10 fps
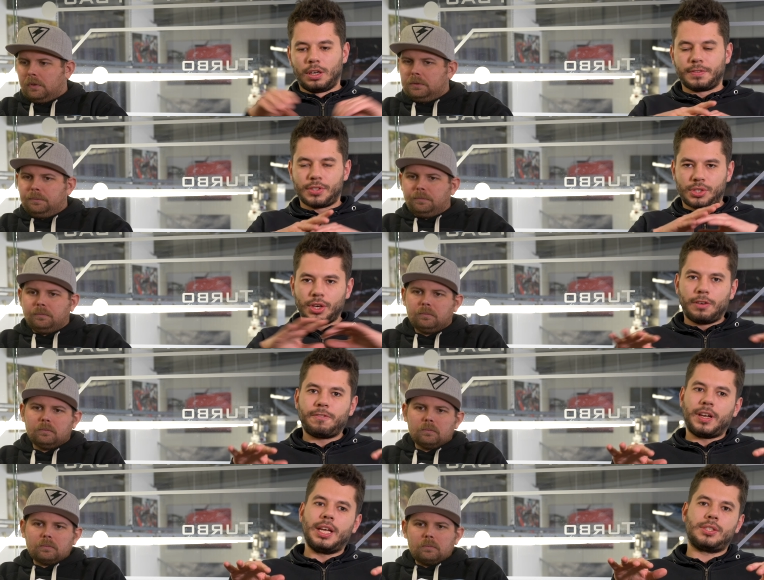Speaker 1: of the
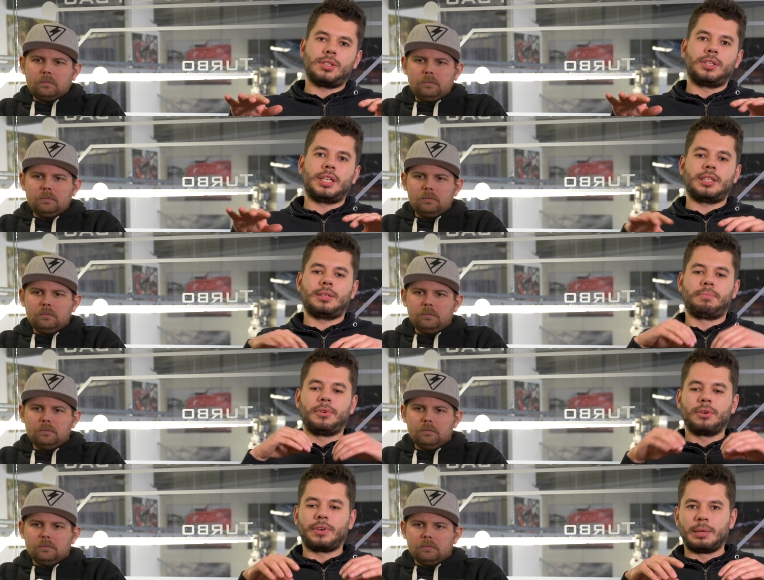surface, so that the
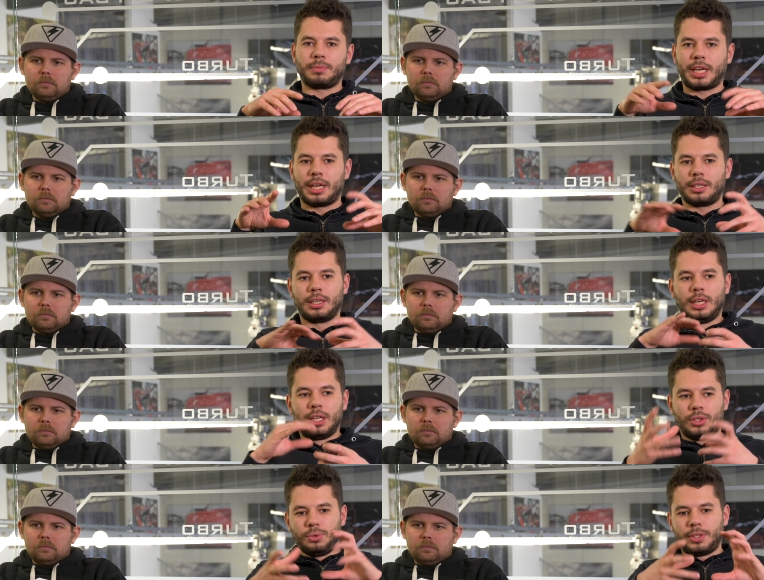program can
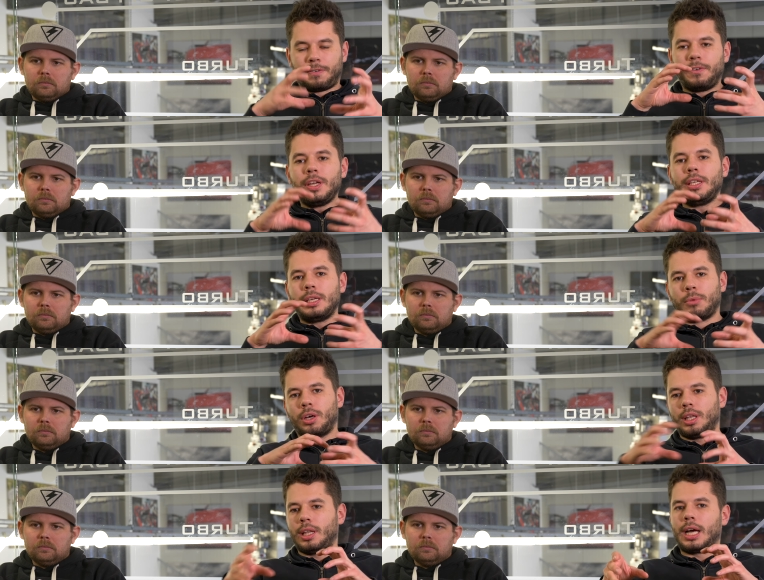do the 3D
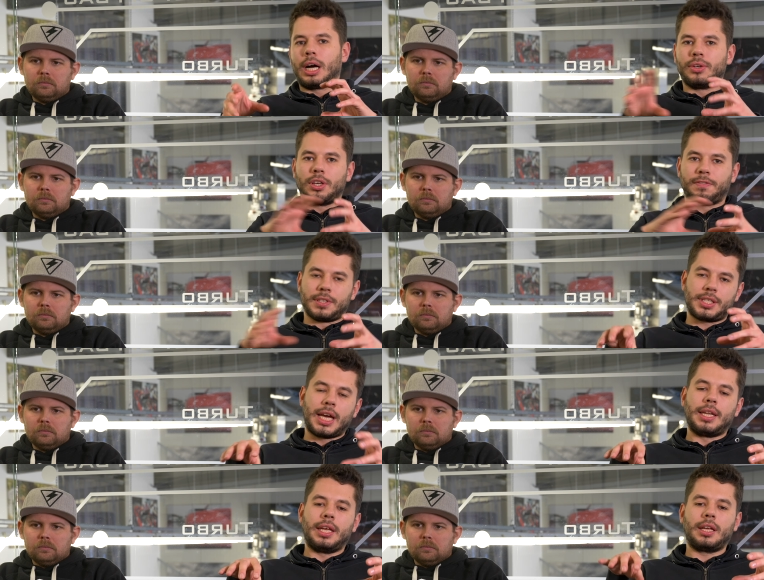model out of the
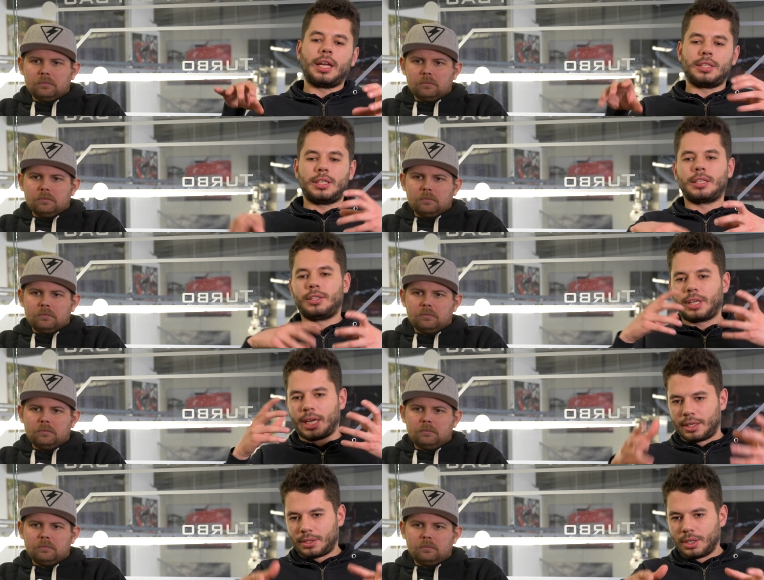scanning, and then you
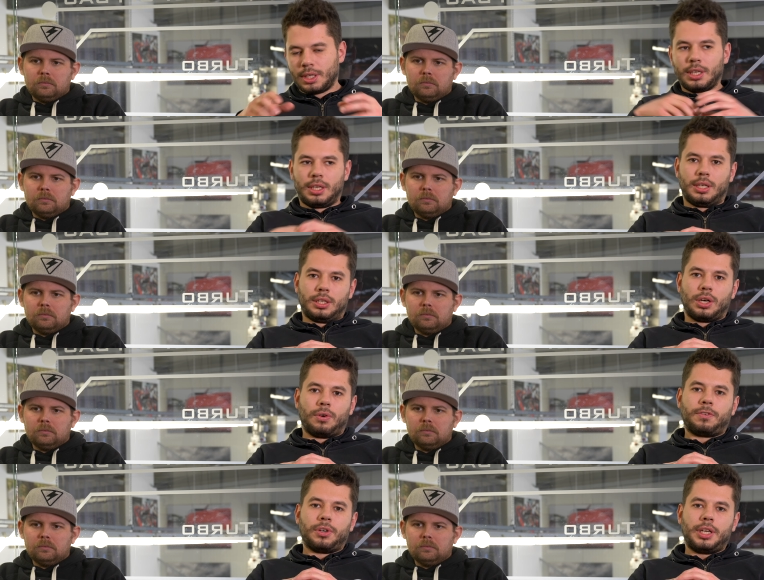can
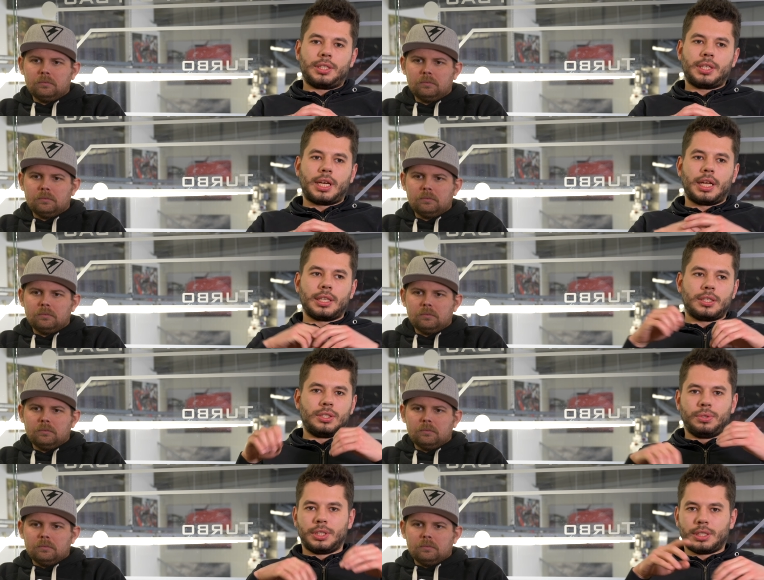go for it
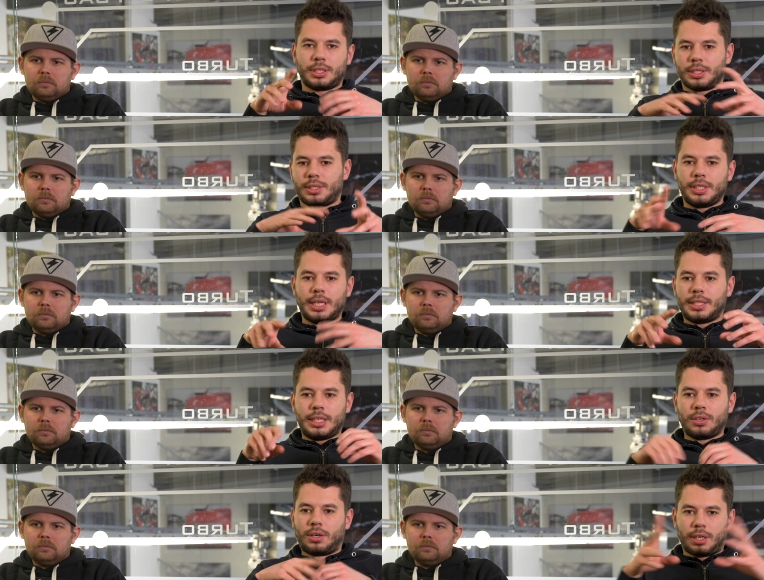and do the
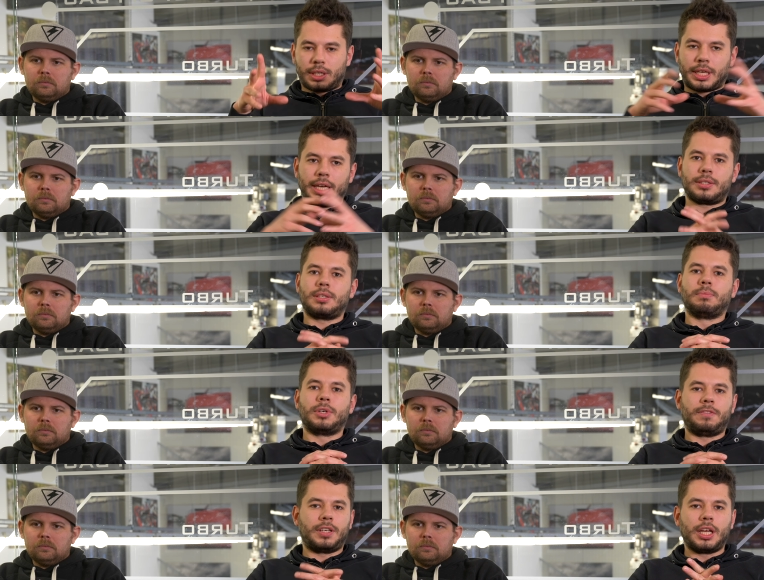CAD or CAT
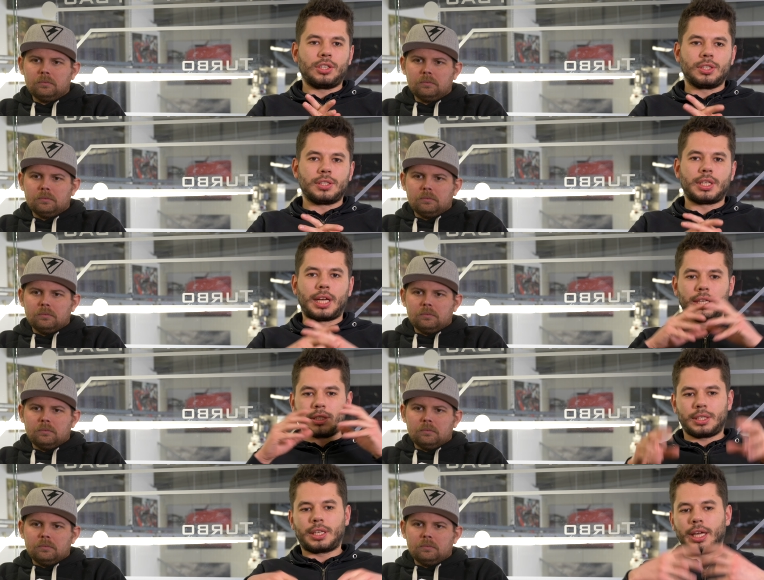modifications
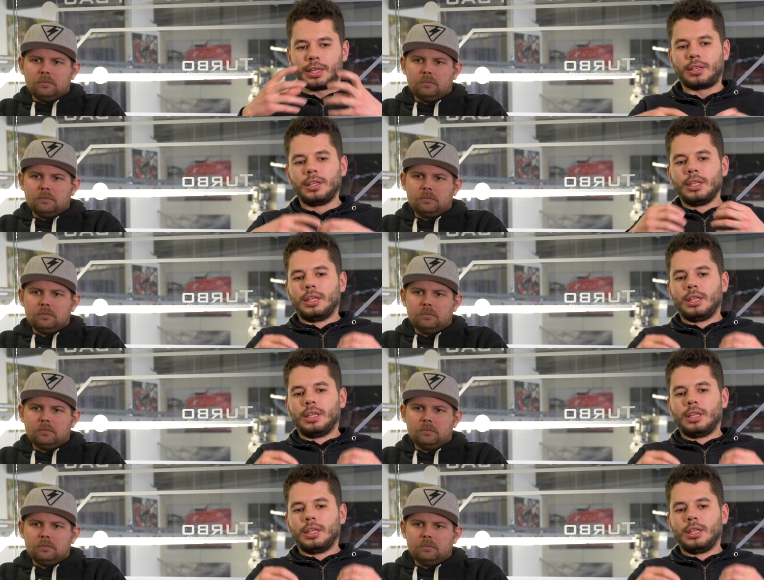and can